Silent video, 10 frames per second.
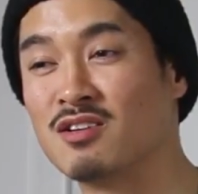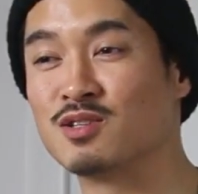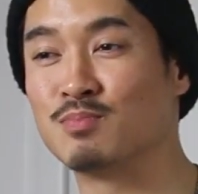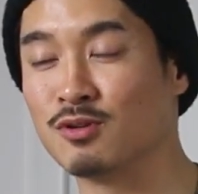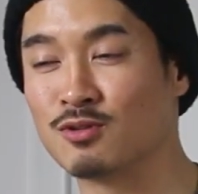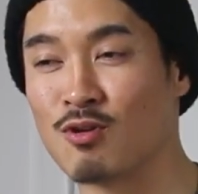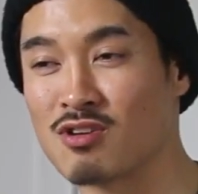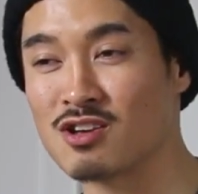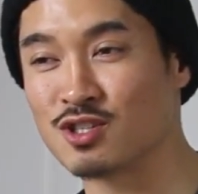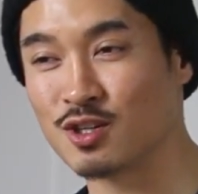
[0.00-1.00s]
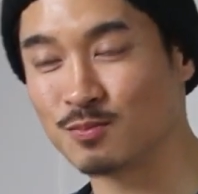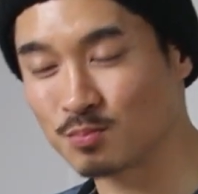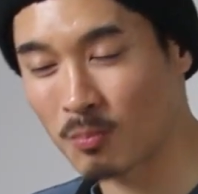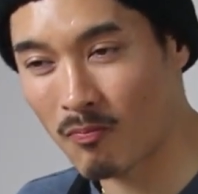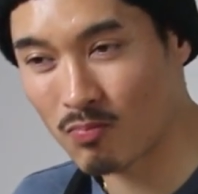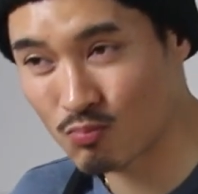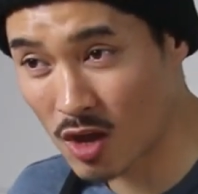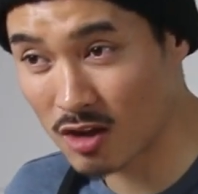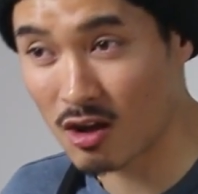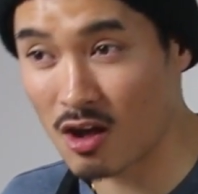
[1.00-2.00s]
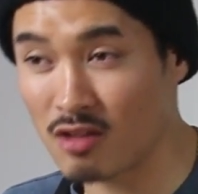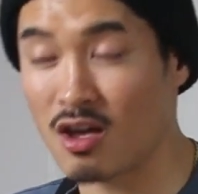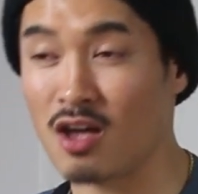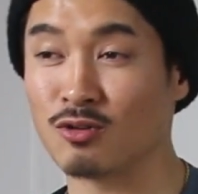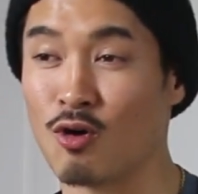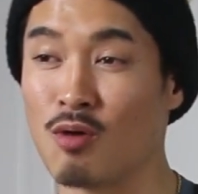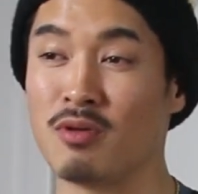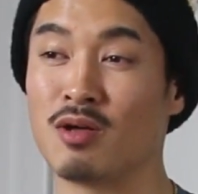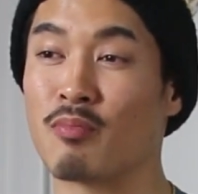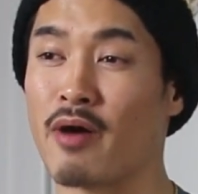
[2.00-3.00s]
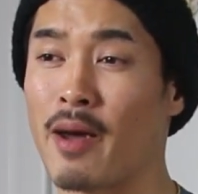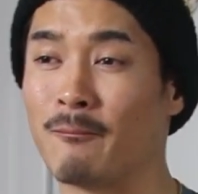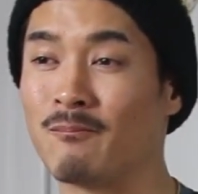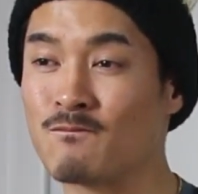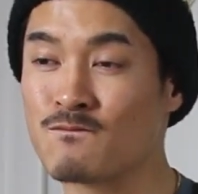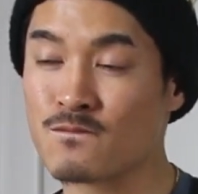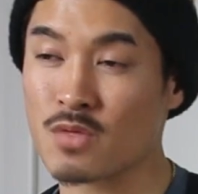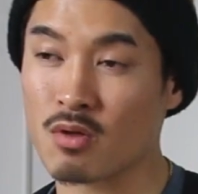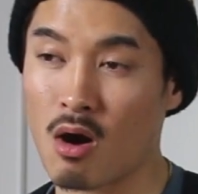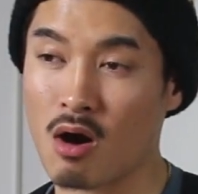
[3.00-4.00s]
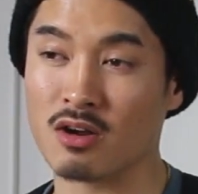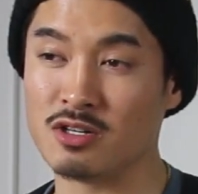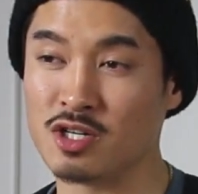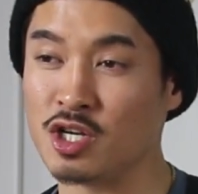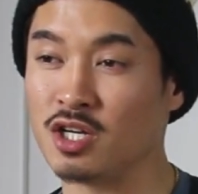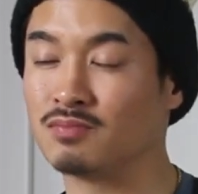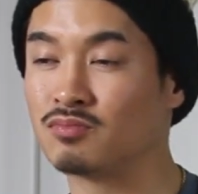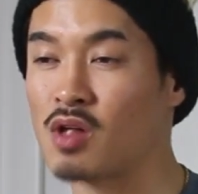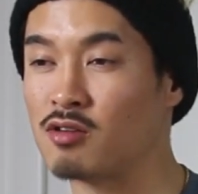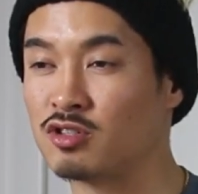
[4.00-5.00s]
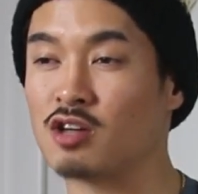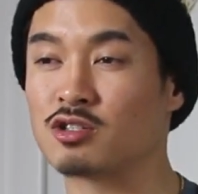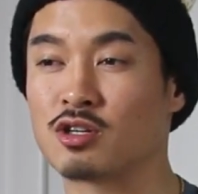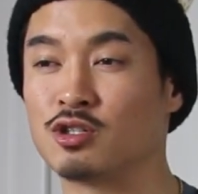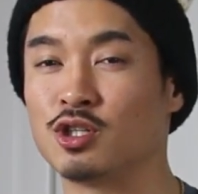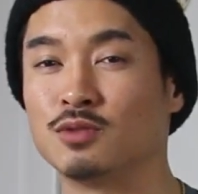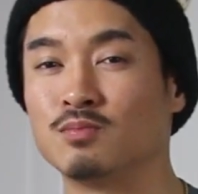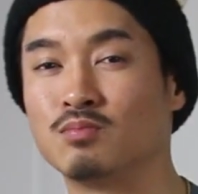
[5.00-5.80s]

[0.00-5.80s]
This is Pluton Kitchen, aka the End Goal Meal Prep, R&D, Test Kitchen,